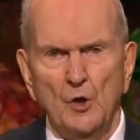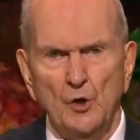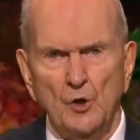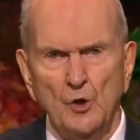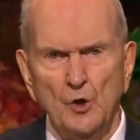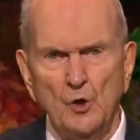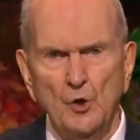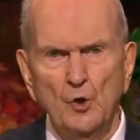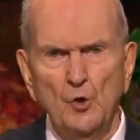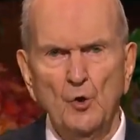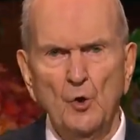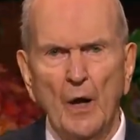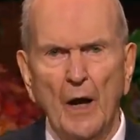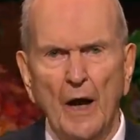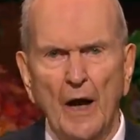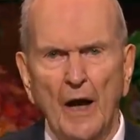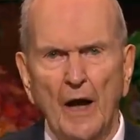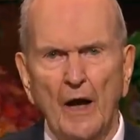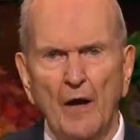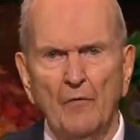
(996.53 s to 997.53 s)
you
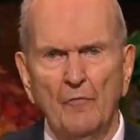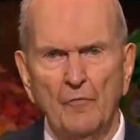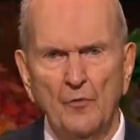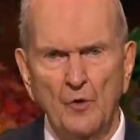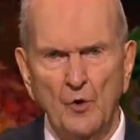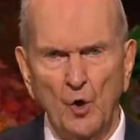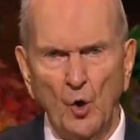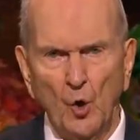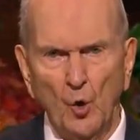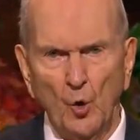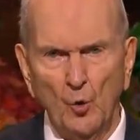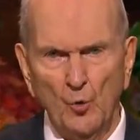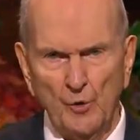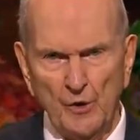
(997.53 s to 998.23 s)
have no